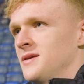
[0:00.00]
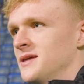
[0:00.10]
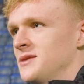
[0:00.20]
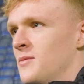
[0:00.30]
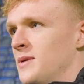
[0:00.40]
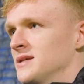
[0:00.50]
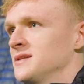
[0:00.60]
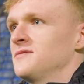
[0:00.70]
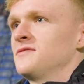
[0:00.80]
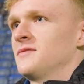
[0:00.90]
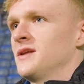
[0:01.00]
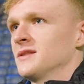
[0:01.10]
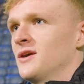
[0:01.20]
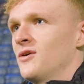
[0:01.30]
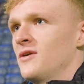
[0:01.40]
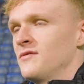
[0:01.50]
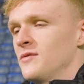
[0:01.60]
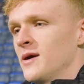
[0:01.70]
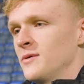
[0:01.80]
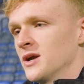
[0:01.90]
Yeah, they were massive. Like they are
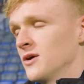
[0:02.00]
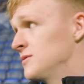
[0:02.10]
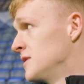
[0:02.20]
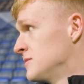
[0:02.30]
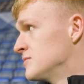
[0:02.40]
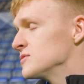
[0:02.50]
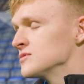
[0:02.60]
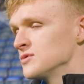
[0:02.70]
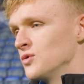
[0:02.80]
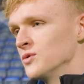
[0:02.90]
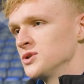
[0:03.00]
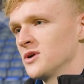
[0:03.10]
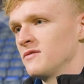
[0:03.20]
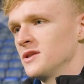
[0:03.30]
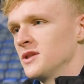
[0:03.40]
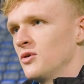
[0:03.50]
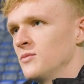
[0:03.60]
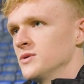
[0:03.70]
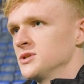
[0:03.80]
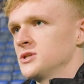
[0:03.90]
everywhere we go. They always travel in the
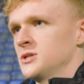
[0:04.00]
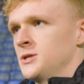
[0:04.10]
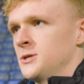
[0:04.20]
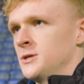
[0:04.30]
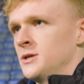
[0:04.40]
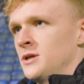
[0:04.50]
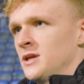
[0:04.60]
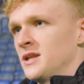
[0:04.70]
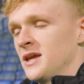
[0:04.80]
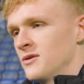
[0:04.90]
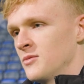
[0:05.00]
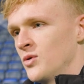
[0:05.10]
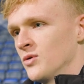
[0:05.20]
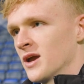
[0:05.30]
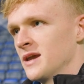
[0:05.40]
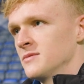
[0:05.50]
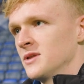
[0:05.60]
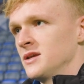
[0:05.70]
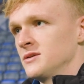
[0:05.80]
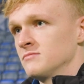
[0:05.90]
numbers. You can hear them all game, and
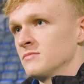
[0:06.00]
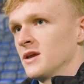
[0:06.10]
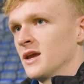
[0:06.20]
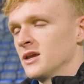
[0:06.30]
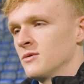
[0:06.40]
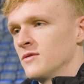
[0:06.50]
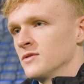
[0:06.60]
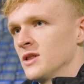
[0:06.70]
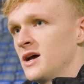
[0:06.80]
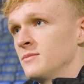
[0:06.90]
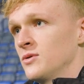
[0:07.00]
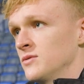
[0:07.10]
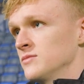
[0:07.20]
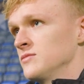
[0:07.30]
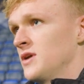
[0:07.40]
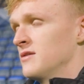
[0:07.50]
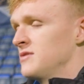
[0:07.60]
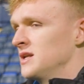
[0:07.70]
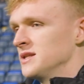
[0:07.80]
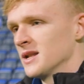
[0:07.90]
they get you over the line. But yeah,
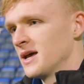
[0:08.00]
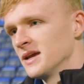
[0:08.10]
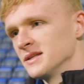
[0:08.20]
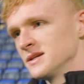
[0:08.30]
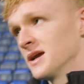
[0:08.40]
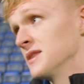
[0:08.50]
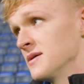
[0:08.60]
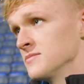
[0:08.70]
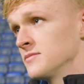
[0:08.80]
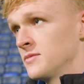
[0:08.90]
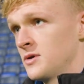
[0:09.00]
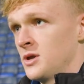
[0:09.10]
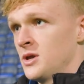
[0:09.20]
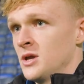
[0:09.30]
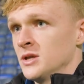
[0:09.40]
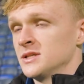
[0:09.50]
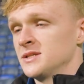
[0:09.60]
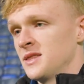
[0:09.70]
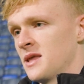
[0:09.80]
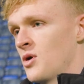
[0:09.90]
really delighted to get them, to
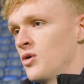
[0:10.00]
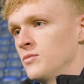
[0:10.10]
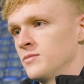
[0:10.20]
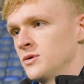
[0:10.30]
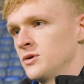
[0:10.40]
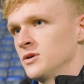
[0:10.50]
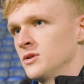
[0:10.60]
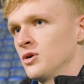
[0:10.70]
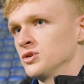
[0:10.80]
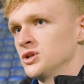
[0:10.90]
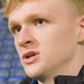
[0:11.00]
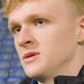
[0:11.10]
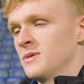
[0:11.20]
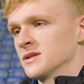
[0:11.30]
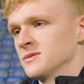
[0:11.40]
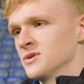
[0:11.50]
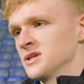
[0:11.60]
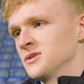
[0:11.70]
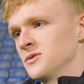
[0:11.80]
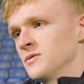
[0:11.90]
send them home. Long journey back to
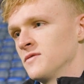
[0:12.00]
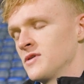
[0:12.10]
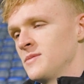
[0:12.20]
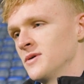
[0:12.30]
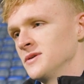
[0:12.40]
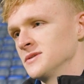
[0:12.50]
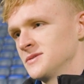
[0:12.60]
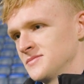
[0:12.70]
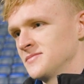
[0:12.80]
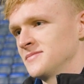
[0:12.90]
Bristol with 3 points.